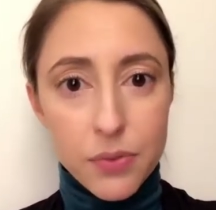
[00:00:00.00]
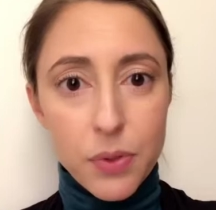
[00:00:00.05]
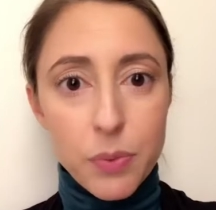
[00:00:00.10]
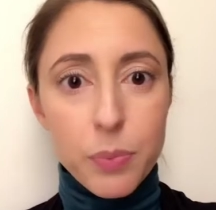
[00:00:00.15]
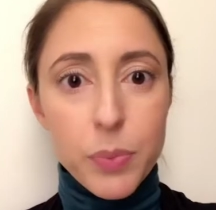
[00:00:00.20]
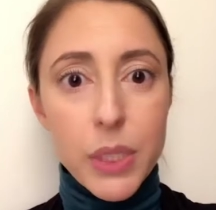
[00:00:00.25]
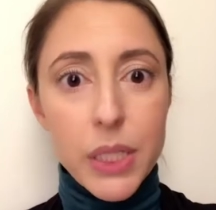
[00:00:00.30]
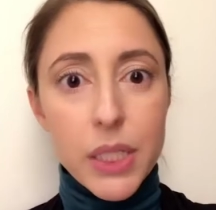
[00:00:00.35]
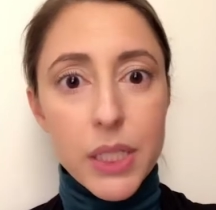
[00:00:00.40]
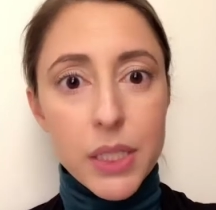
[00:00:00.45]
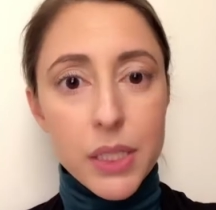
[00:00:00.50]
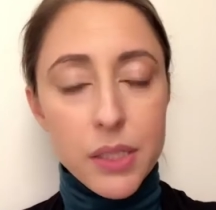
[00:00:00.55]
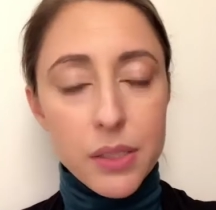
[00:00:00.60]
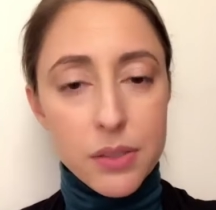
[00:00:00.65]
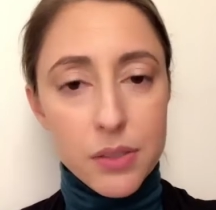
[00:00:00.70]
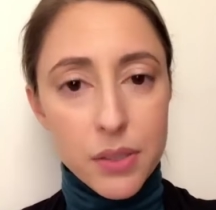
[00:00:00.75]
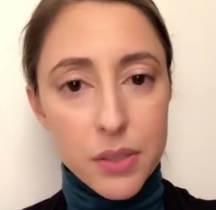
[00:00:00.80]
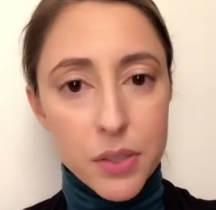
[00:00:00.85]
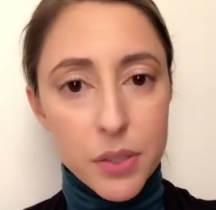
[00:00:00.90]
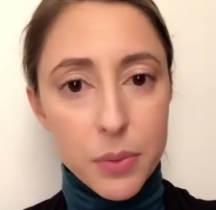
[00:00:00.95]
from being in these
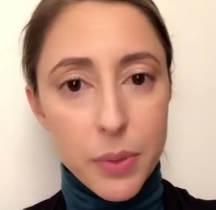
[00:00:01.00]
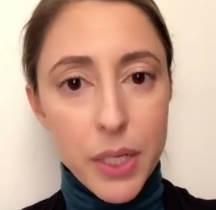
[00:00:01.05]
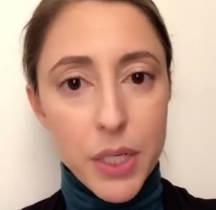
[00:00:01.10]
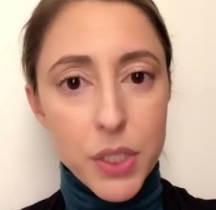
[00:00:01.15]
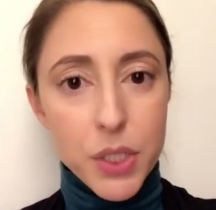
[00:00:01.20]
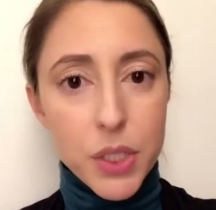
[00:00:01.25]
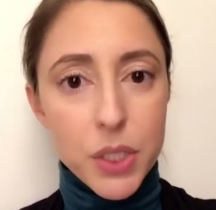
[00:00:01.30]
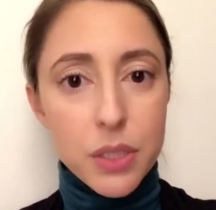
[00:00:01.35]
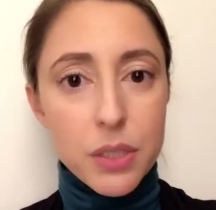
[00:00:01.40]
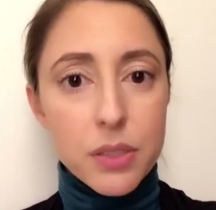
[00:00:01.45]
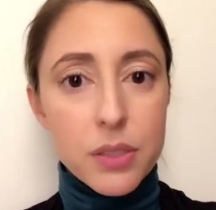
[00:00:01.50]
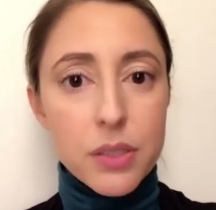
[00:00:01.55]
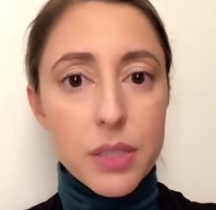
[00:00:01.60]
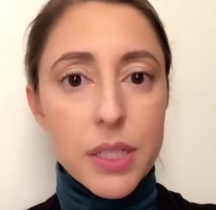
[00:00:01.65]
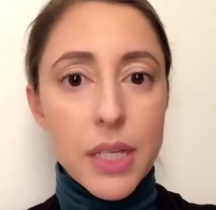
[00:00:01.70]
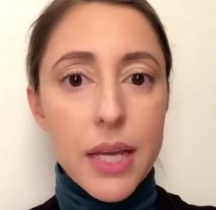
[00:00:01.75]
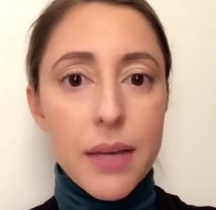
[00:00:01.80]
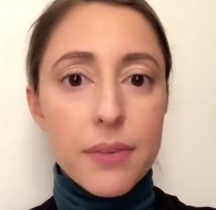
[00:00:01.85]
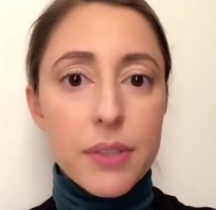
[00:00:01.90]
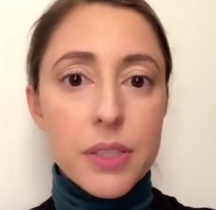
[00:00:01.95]
situations
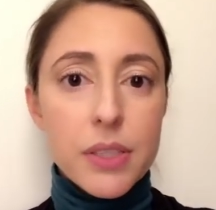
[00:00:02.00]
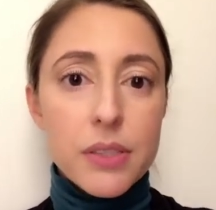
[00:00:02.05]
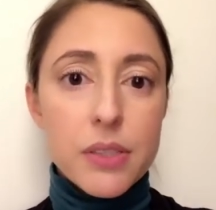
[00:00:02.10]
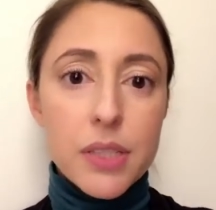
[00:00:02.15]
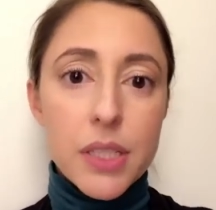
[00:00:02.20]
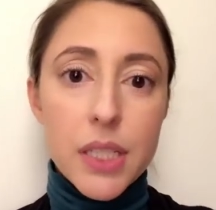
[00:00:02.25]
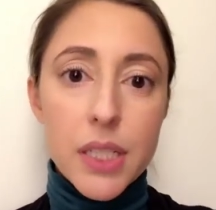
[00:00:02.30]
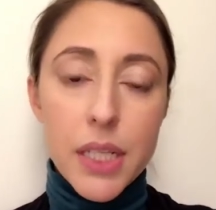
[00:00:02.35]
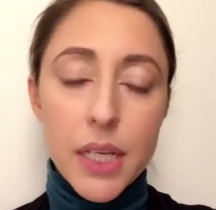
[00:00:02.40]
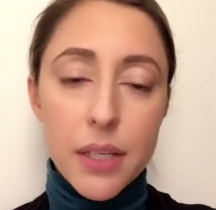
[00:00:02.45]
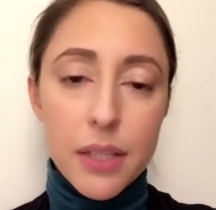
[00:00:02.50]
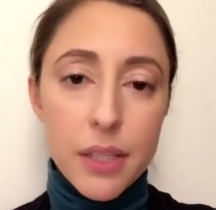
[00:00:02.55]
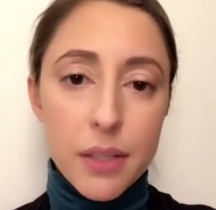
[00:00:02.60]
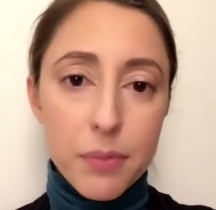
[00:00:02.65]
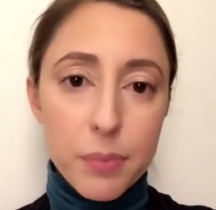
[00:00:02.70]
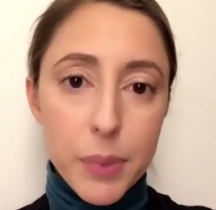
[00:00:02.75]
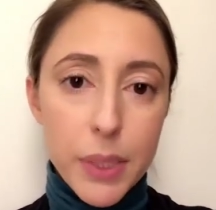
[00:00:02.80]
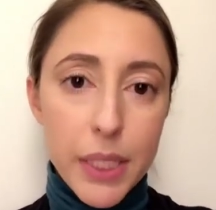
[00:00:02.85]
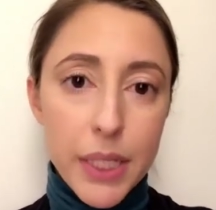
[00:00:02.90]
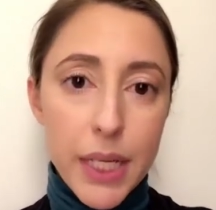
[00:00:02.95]
and having seen how they've
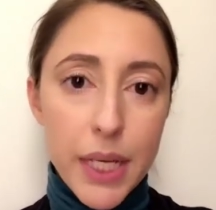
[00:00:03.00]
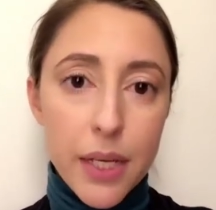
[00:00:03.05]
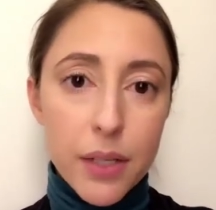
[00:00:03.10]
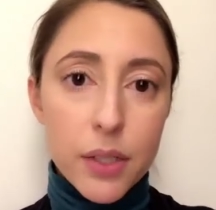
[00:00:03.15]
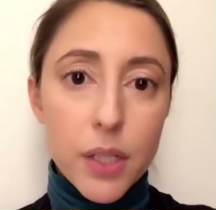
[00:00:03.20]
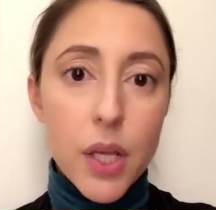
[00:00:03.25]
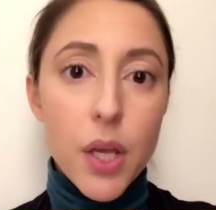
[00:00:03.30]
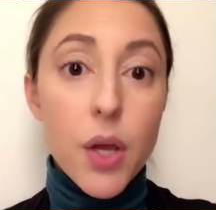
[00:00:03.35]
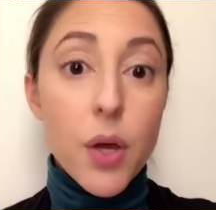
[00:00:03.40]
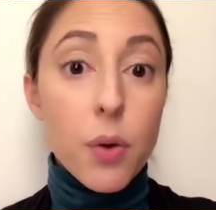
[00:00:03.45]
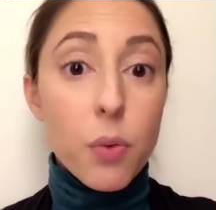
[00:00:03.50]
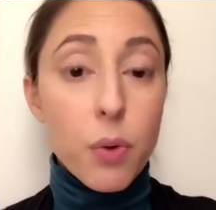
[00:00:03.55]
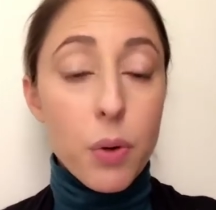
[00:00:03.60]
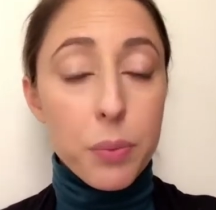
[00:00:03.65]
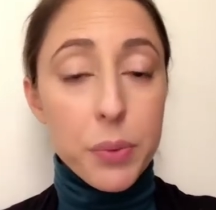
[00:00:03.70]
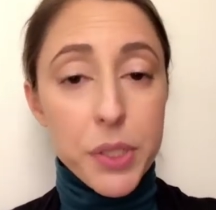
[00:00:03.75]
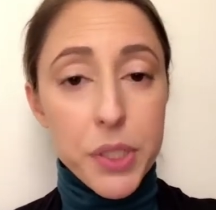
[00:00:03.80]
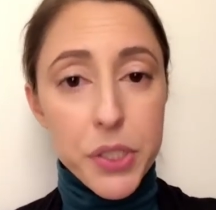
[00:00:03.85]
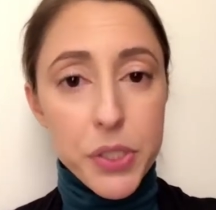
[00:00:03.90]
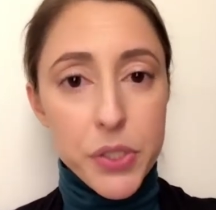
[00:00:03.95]
played out, what
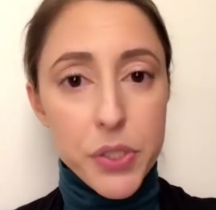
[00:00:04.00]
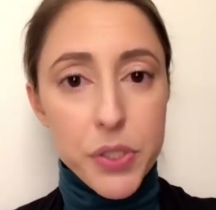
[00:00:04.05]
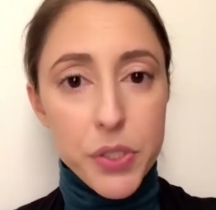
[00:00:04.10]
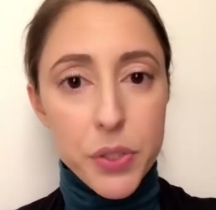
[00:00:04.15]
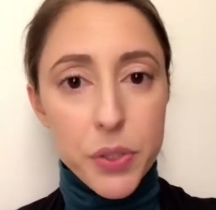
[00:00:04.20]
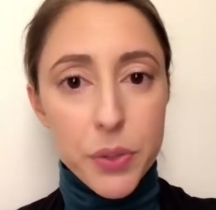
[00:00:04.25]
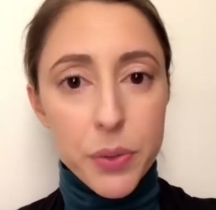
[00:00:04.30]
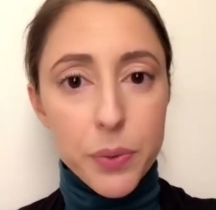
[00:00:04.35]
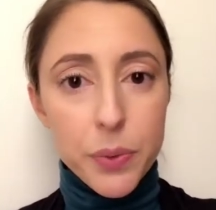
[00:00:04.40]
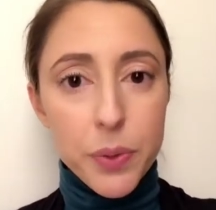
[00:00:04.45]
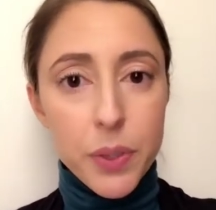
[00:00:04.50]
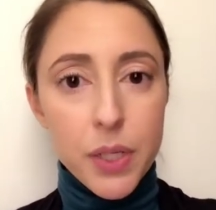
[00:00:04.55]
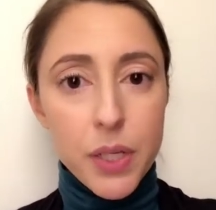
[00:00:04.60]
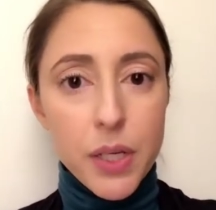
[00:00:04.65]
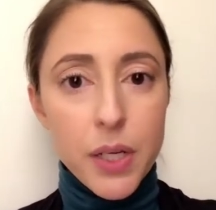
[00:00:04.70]
we should do.